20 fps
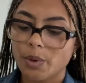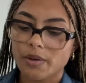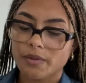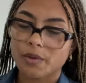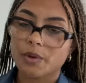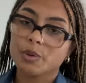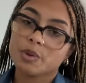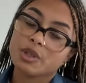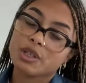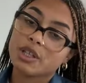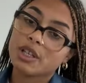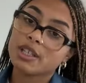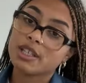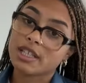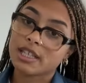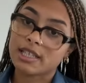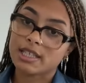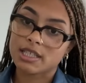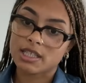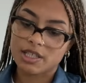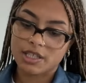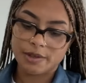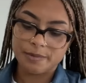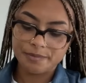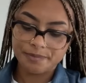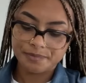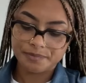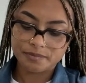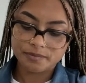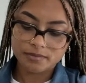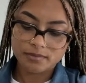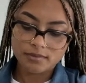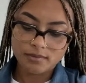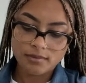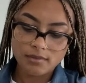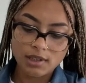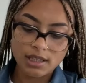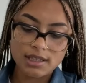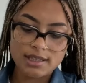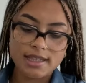have called good condition.
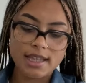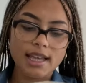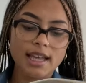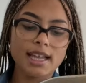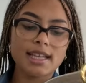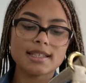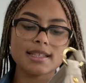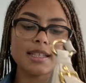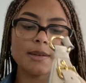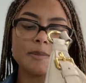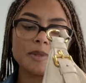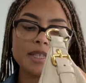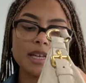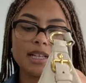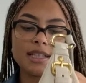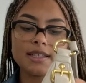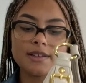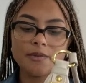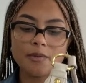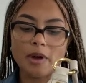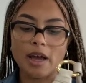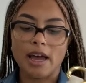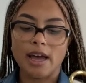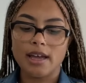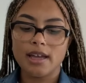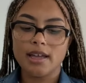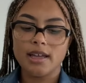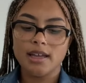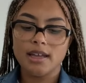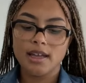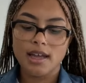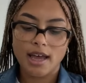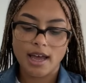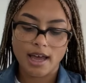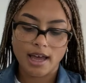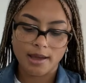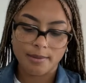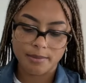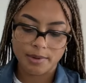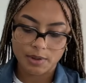So there is some signs of wear,
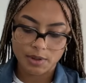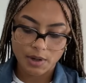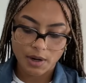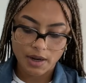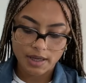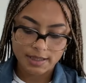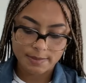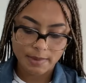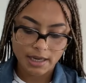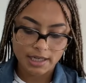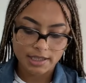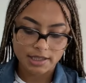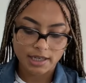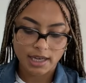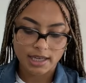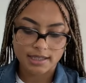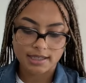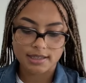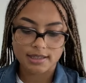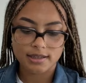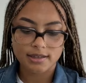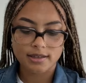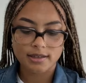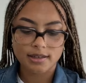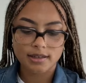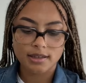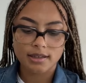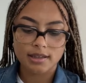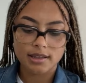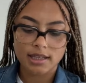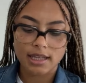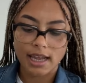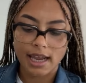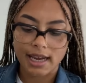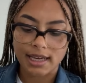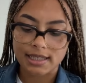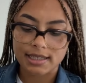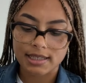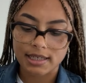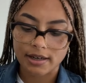but not as major as the
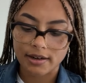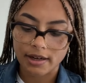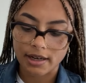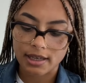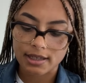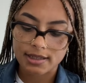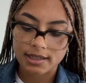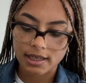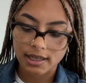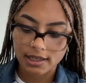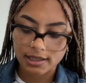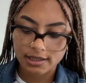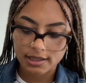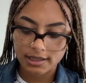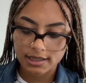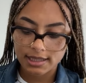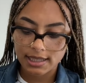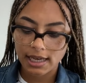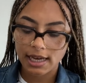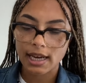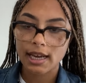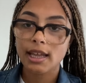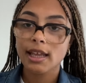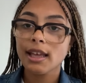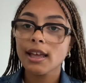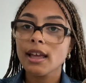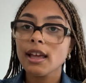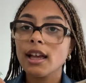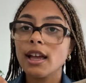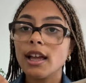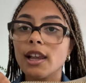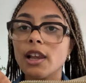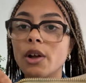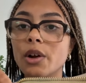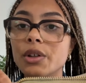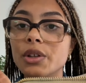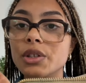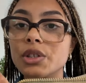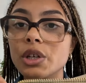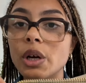exterior. So you can just see
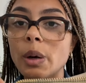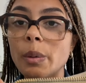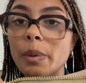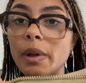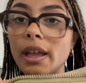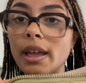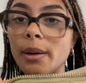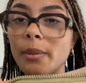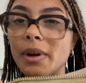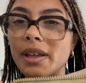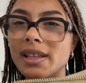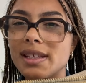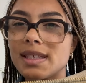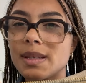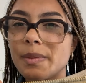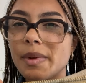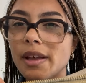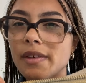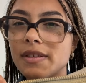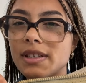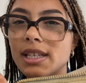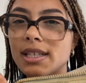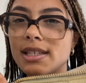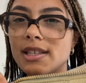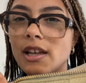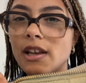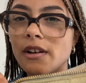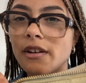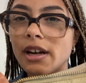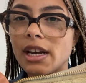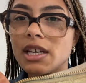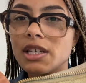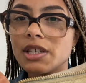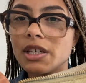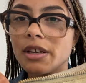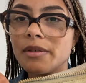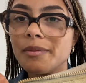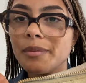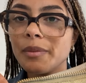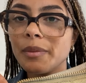along the top here where there's a bit of
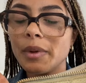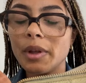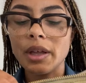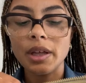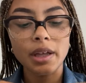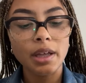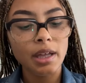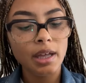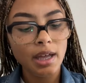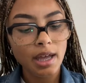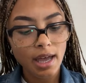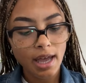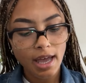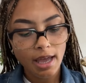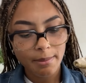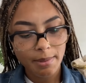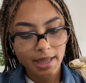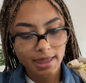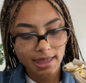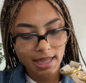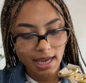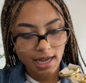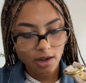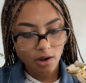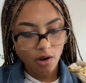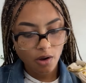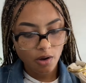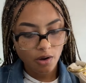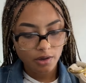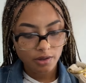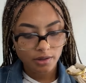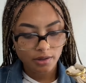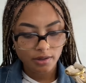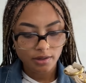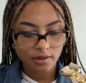discoloration, and then on